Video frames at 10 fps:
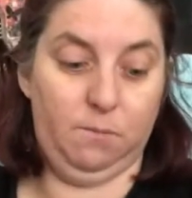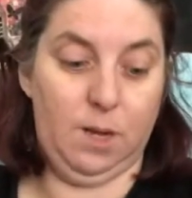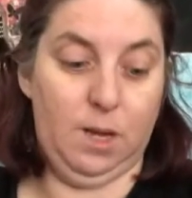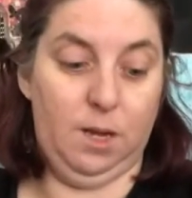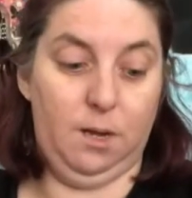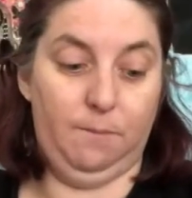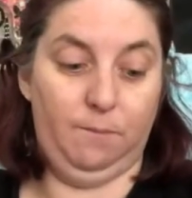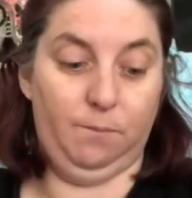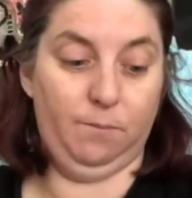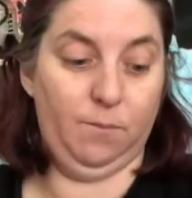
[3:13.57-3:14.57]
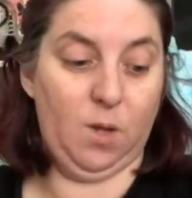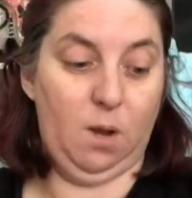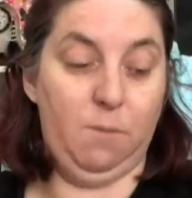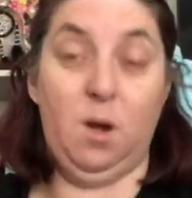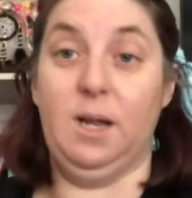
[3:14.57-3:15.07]

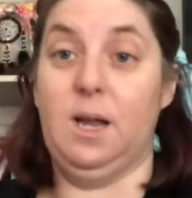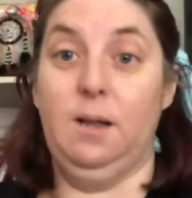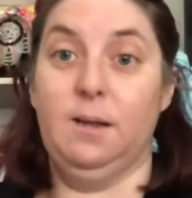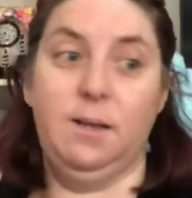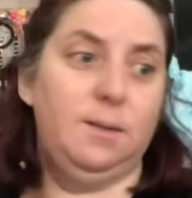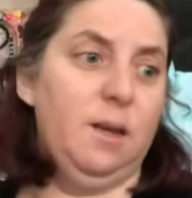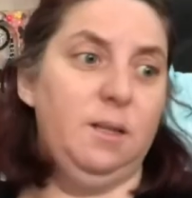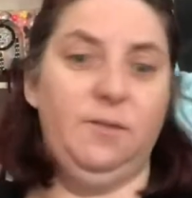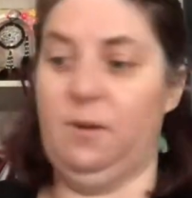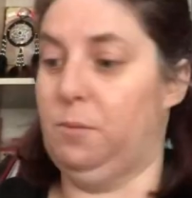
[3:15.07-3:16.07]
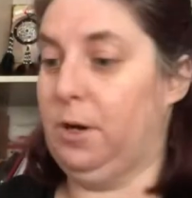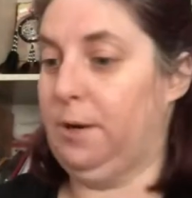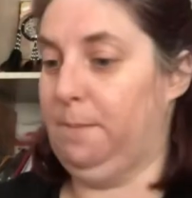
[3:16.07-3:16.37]
by Colour Cascades fabric.